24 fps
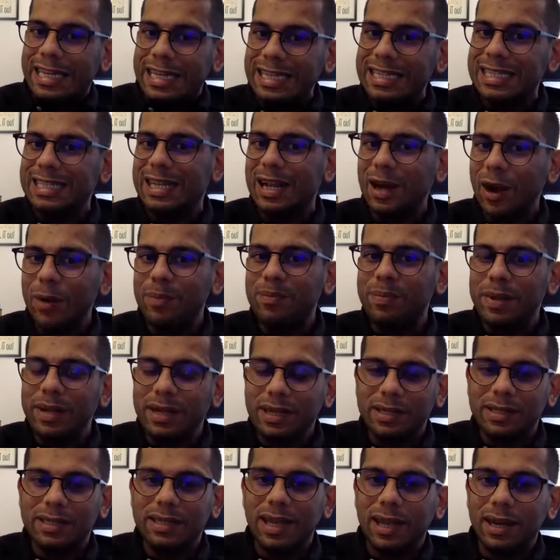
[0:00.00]
it's
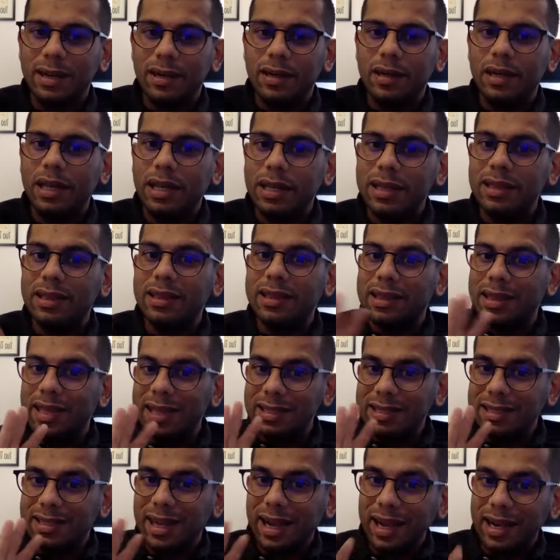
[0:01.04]
complex. And in
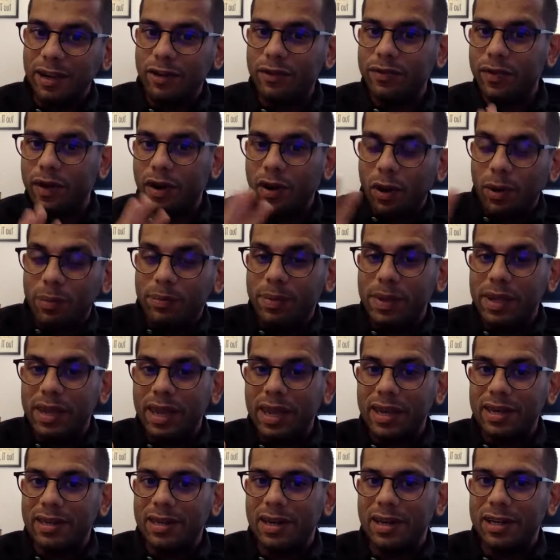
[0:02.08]
this kind of a
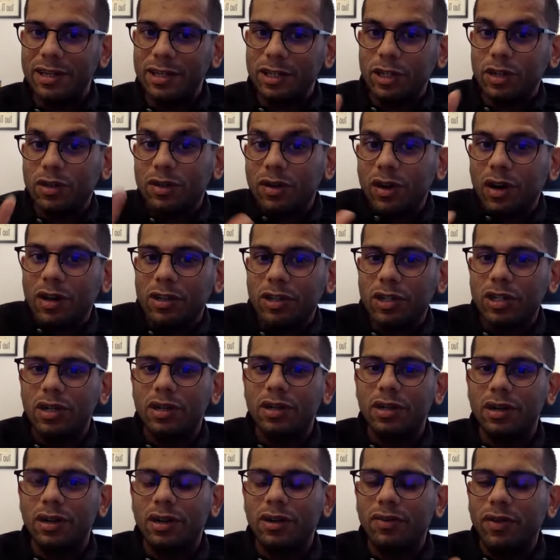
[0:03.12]
complicated,
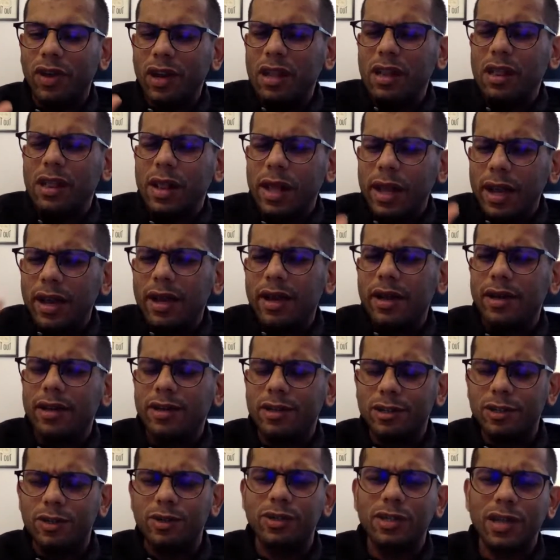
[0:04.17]
structured, very
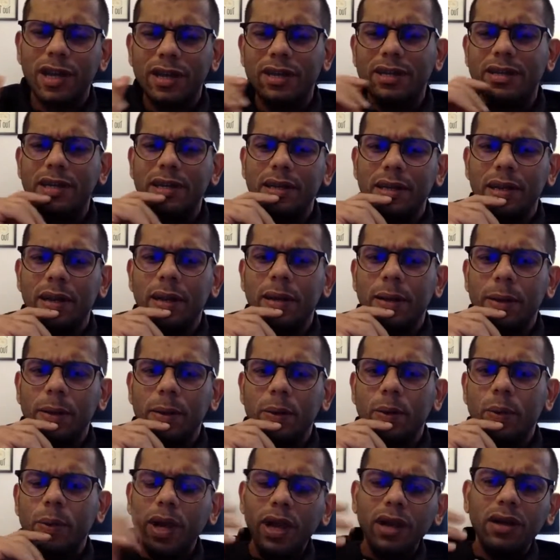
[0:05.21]
layered society,
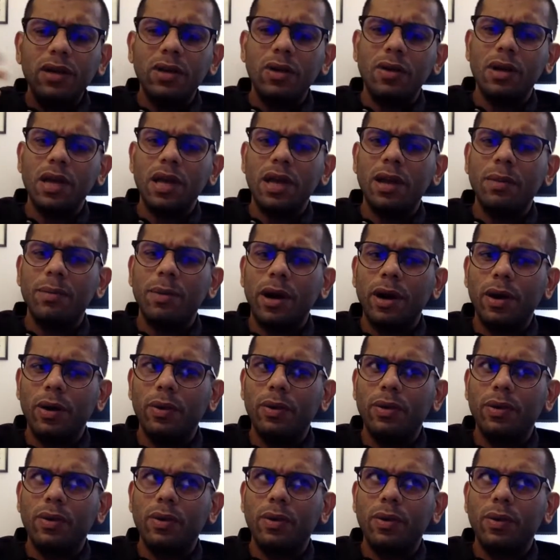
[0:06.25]
we are talking
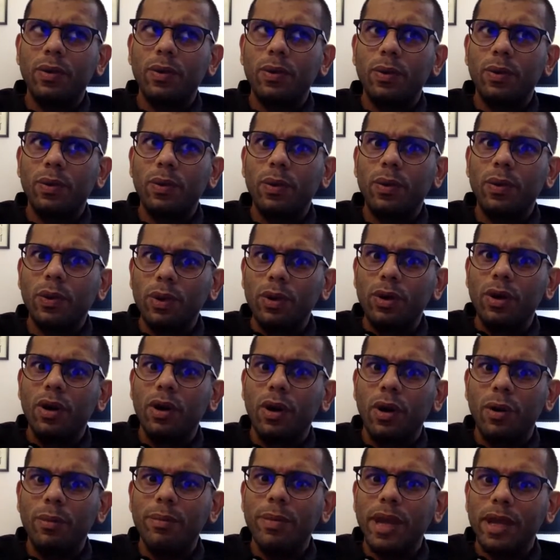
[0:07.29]
about good
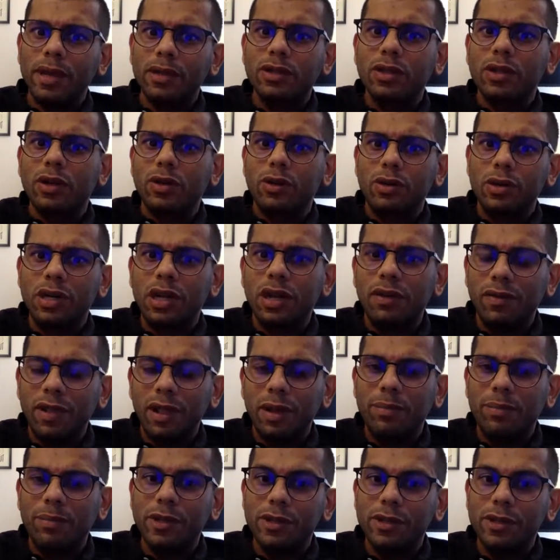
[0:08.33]
law makes good
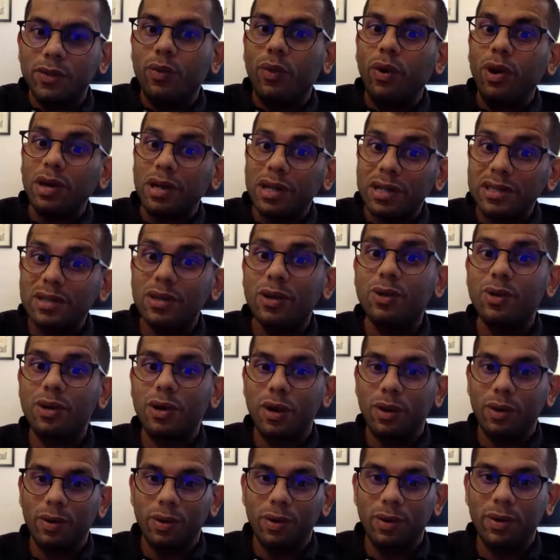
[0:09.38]
development. So what is
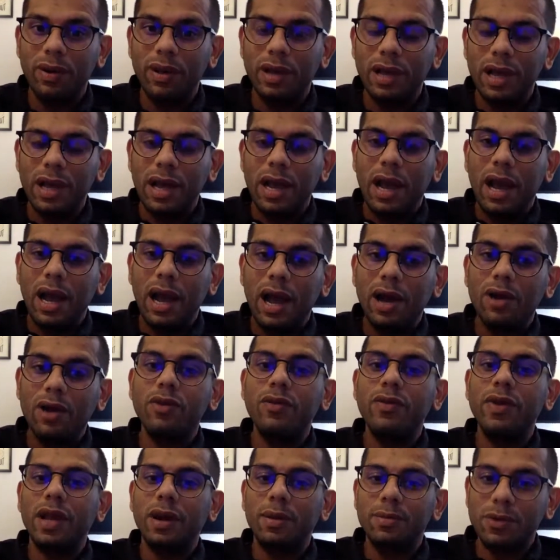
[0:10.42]
good law? How
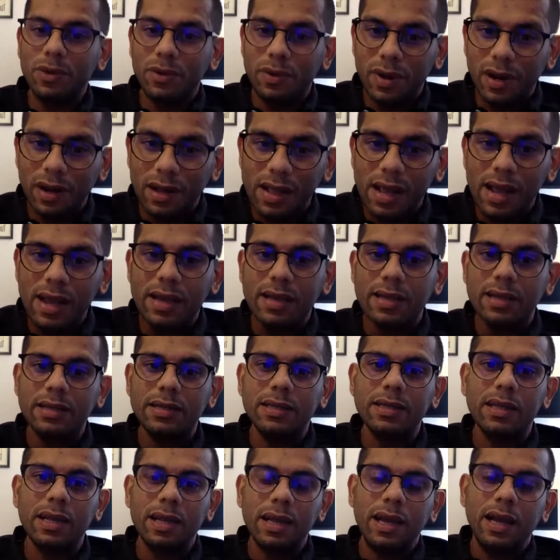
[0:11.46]
do we come to
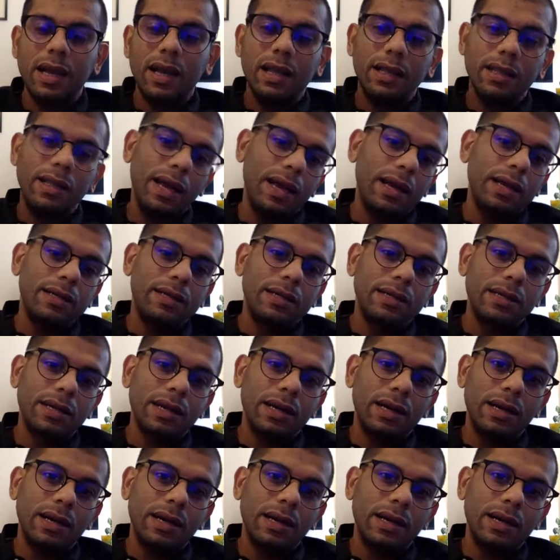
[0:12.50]
realize that